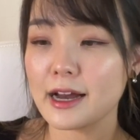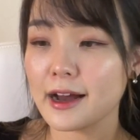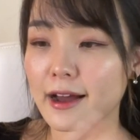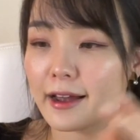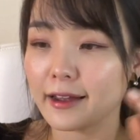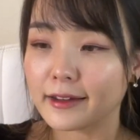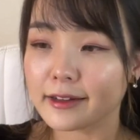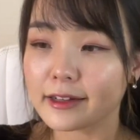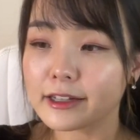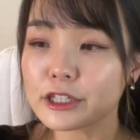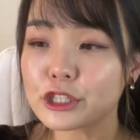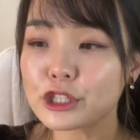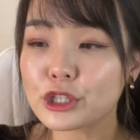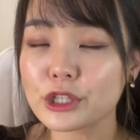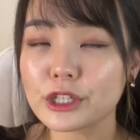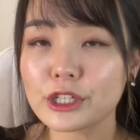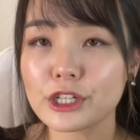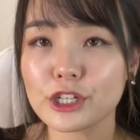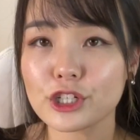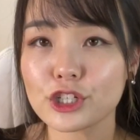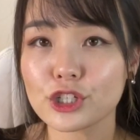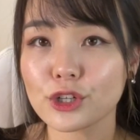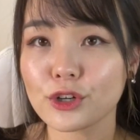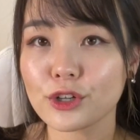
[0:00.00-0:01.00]
Initially
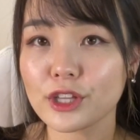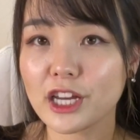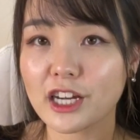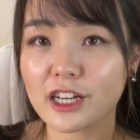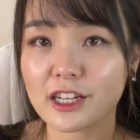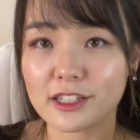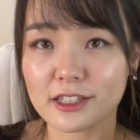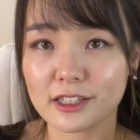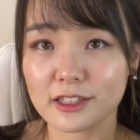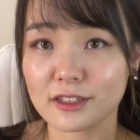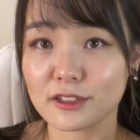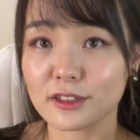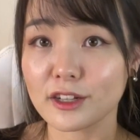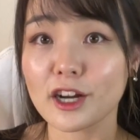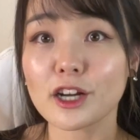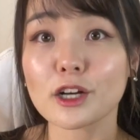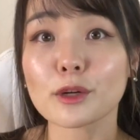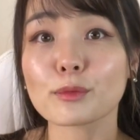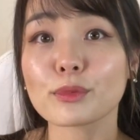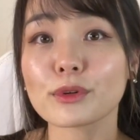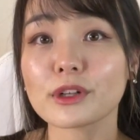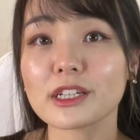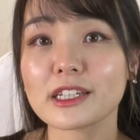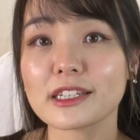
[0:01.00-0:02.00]
didn't show that because it's not a
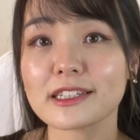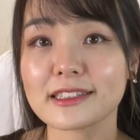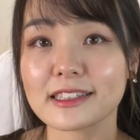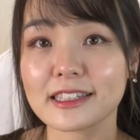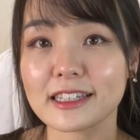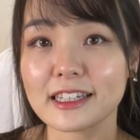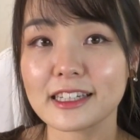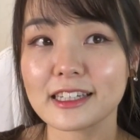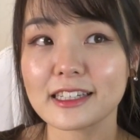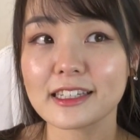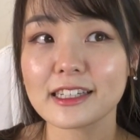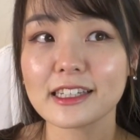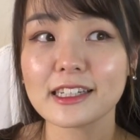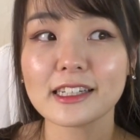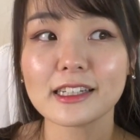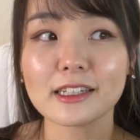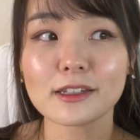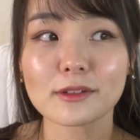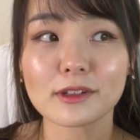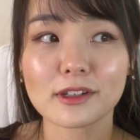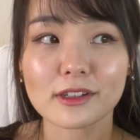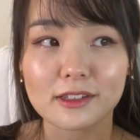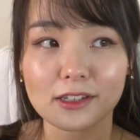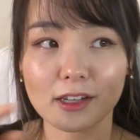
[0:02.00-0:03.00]
pretty scene,
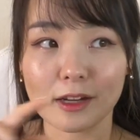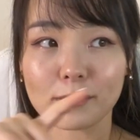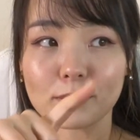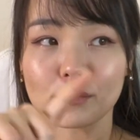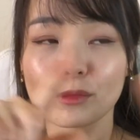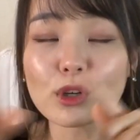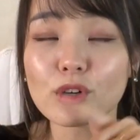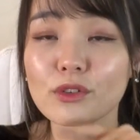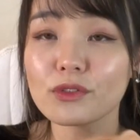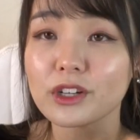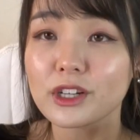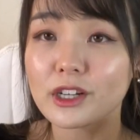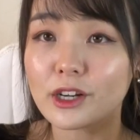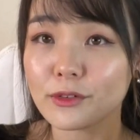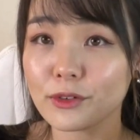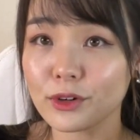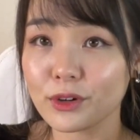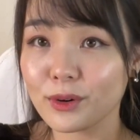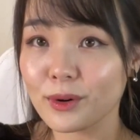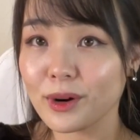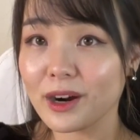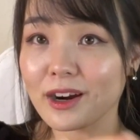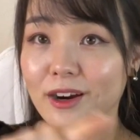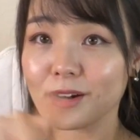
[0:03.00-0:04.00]
because I'm moving
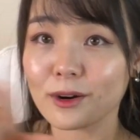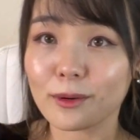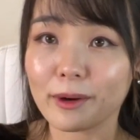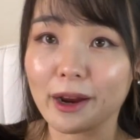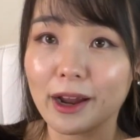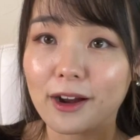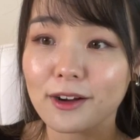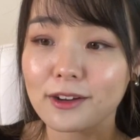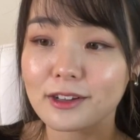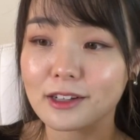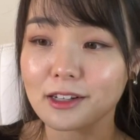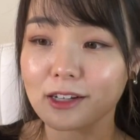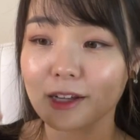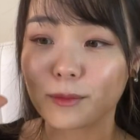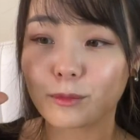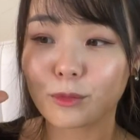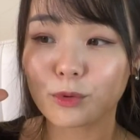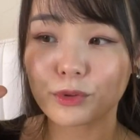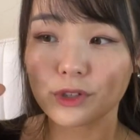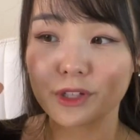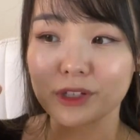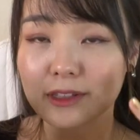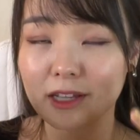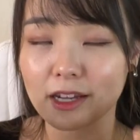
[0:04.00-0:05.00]
everywhere around and I'm
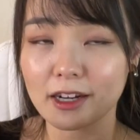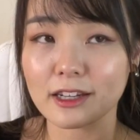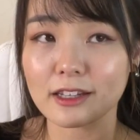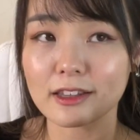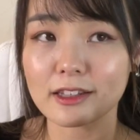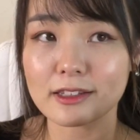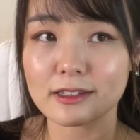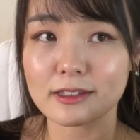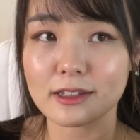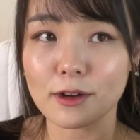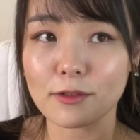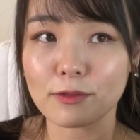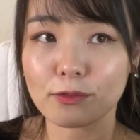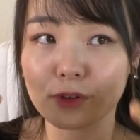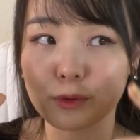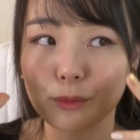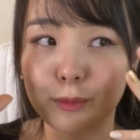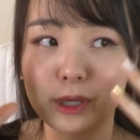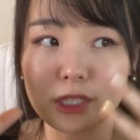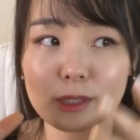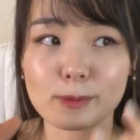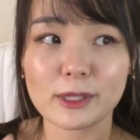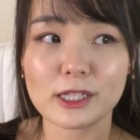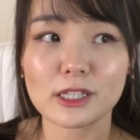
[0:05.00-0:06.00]
only setting this up for
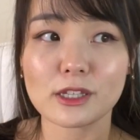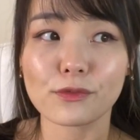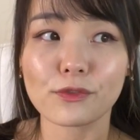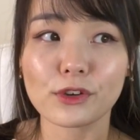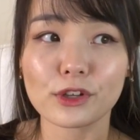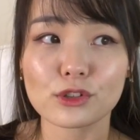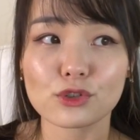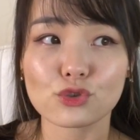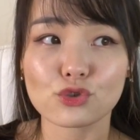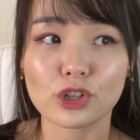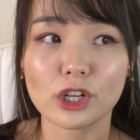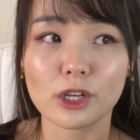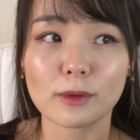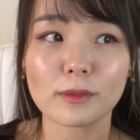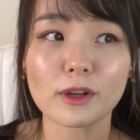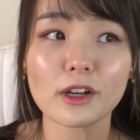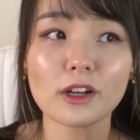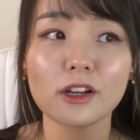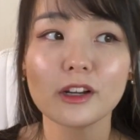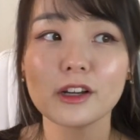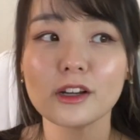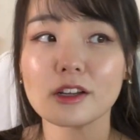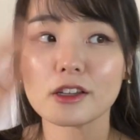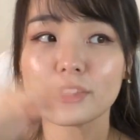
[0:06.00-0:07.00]
my specific stream
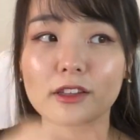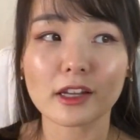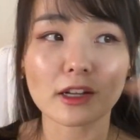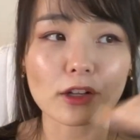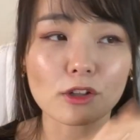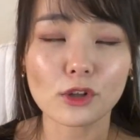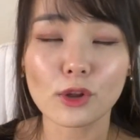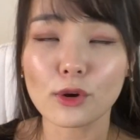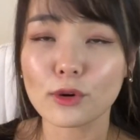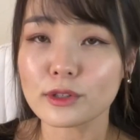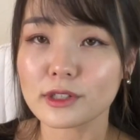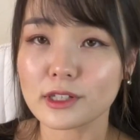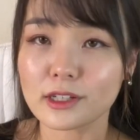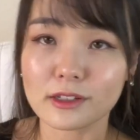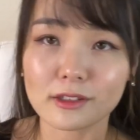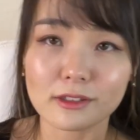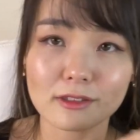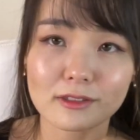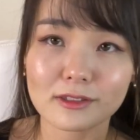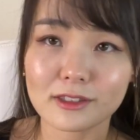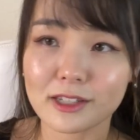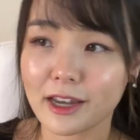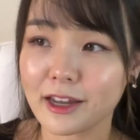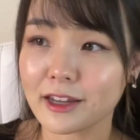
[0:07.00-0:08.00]
and closing
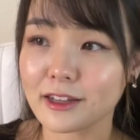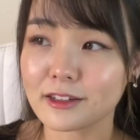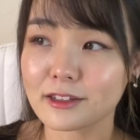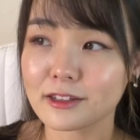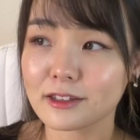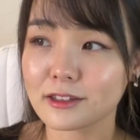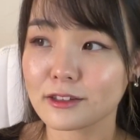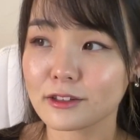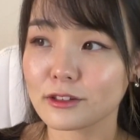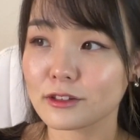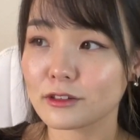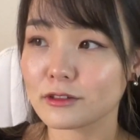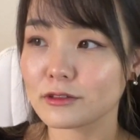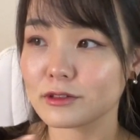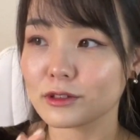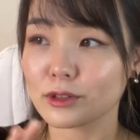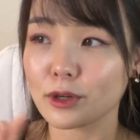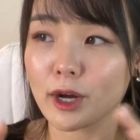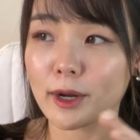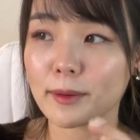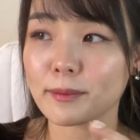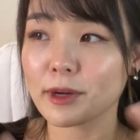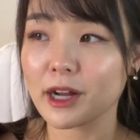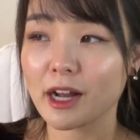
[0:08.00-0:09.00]
tent. So
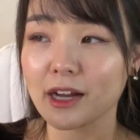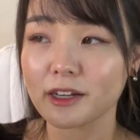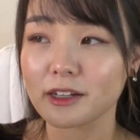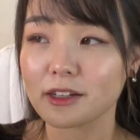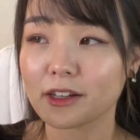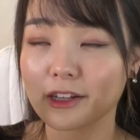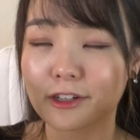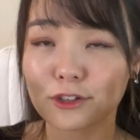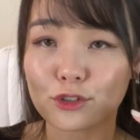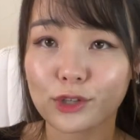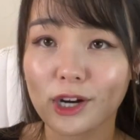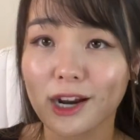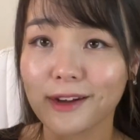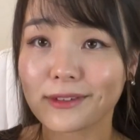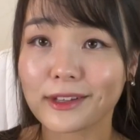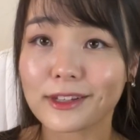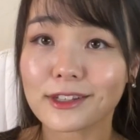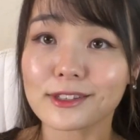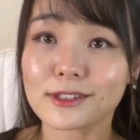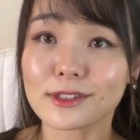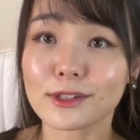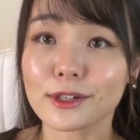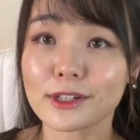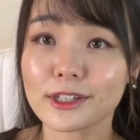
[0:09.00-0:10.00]
I'm kind of like a traveling
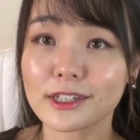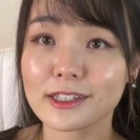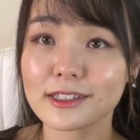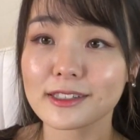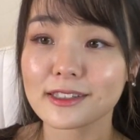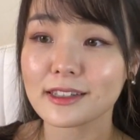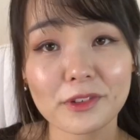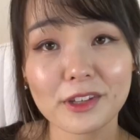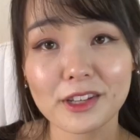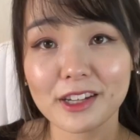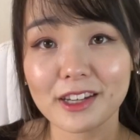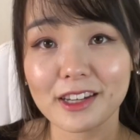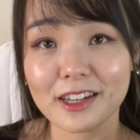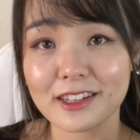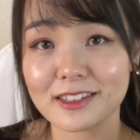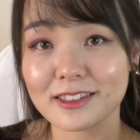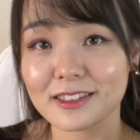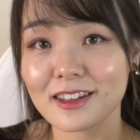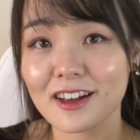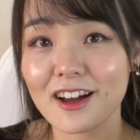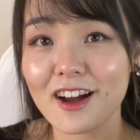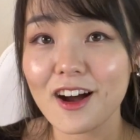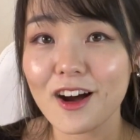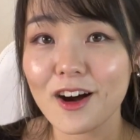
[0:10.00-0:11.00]
circus. In any case,
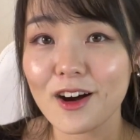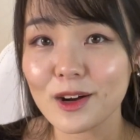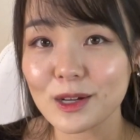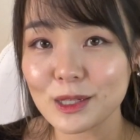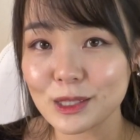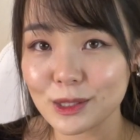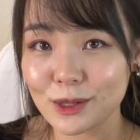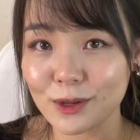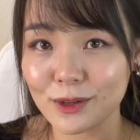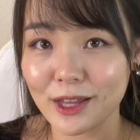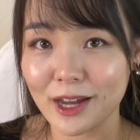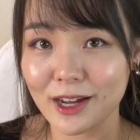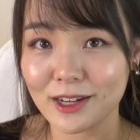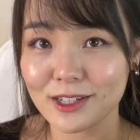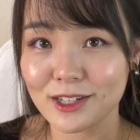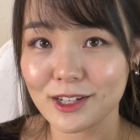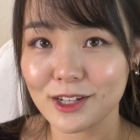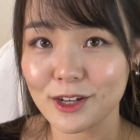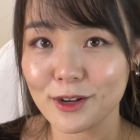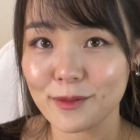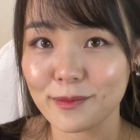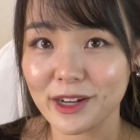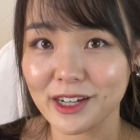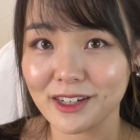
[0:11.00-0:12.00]
I'll show that to
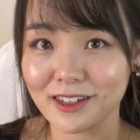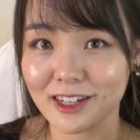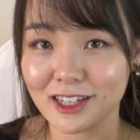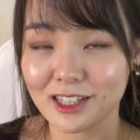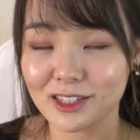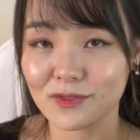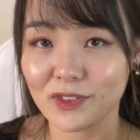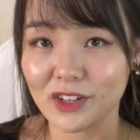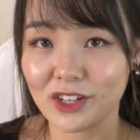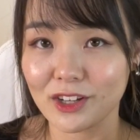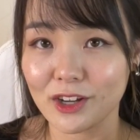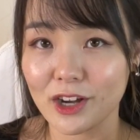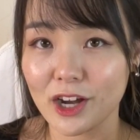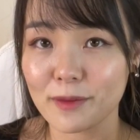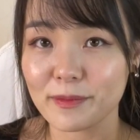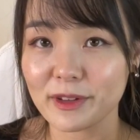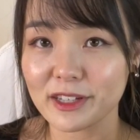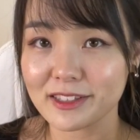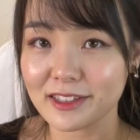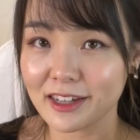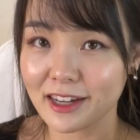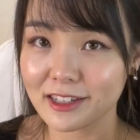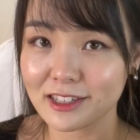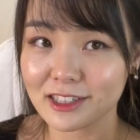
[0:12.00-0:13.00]
you in my next video. I'm
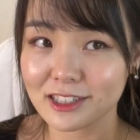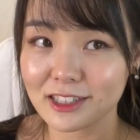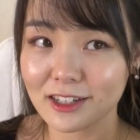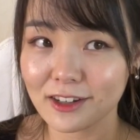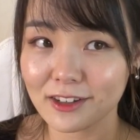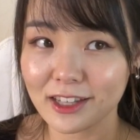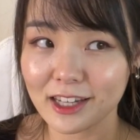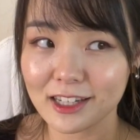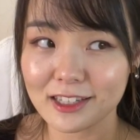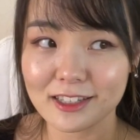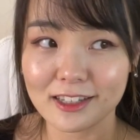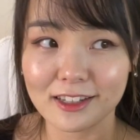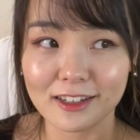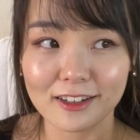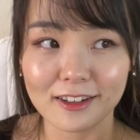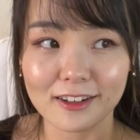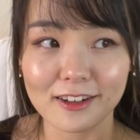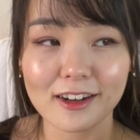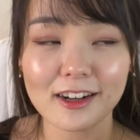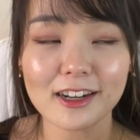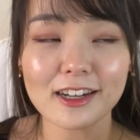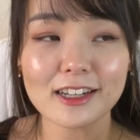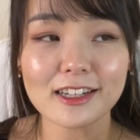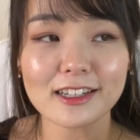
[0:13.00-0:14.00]
excited to show that to you.
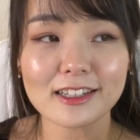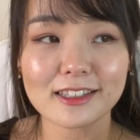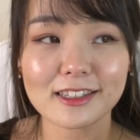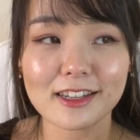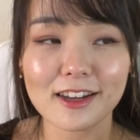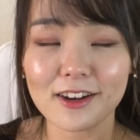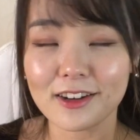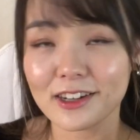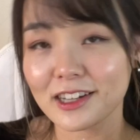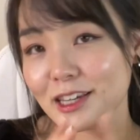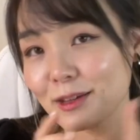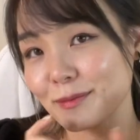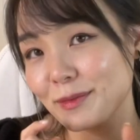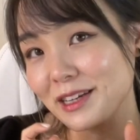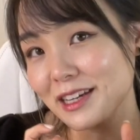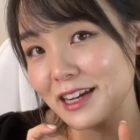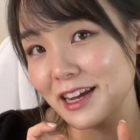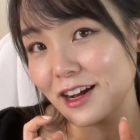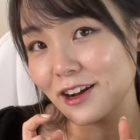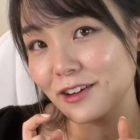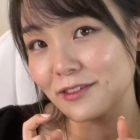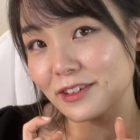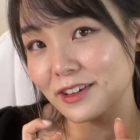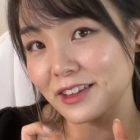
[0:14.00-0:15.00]
So keep an eye
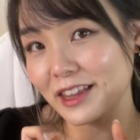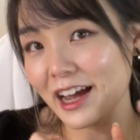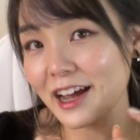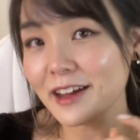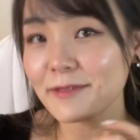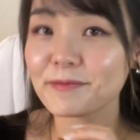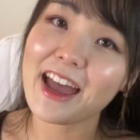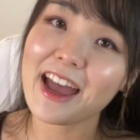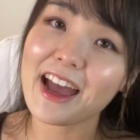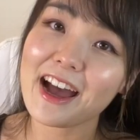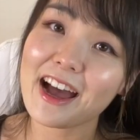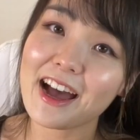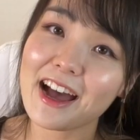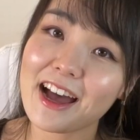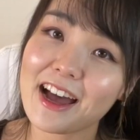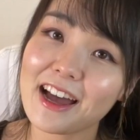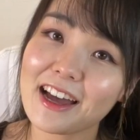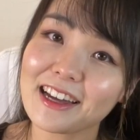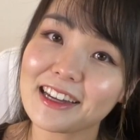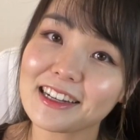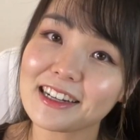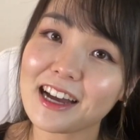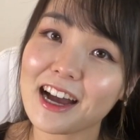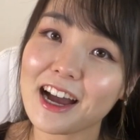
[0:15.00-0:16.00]
out for that.
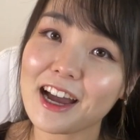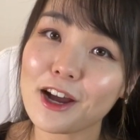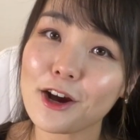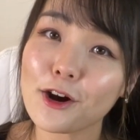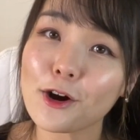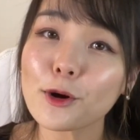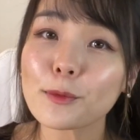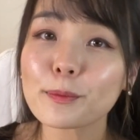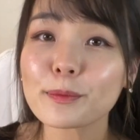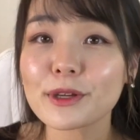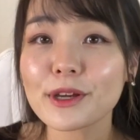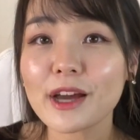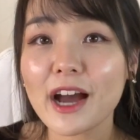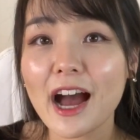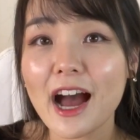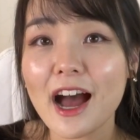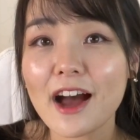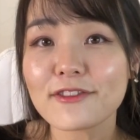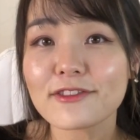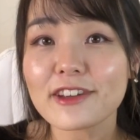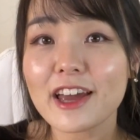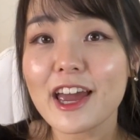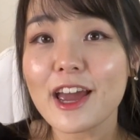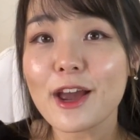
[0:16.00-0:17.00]
And I hope you
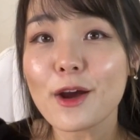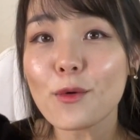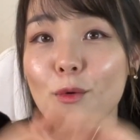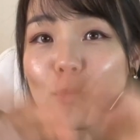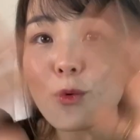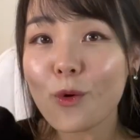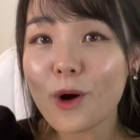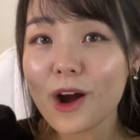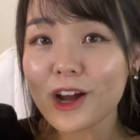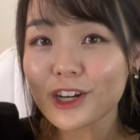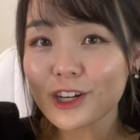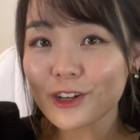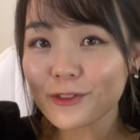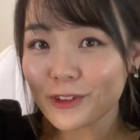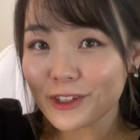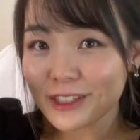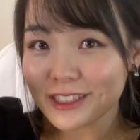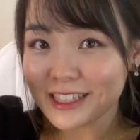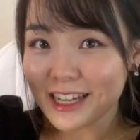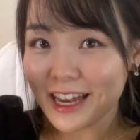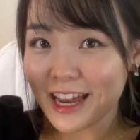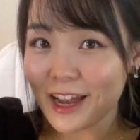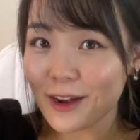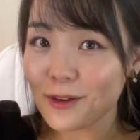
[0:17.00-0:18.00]
have a wonderful
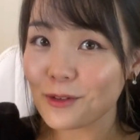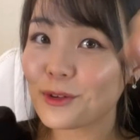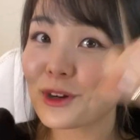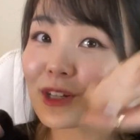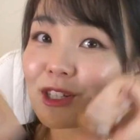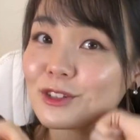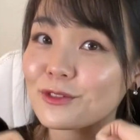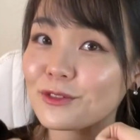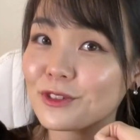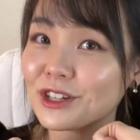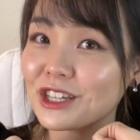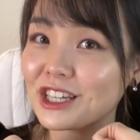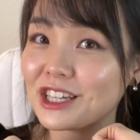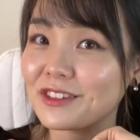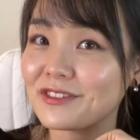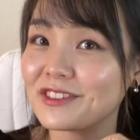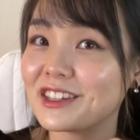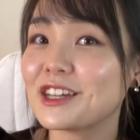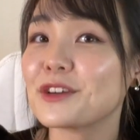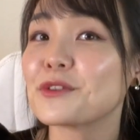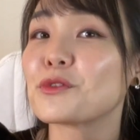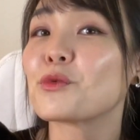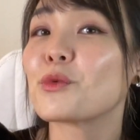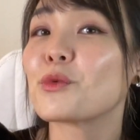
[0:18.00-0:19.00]
day, a wonderful evening,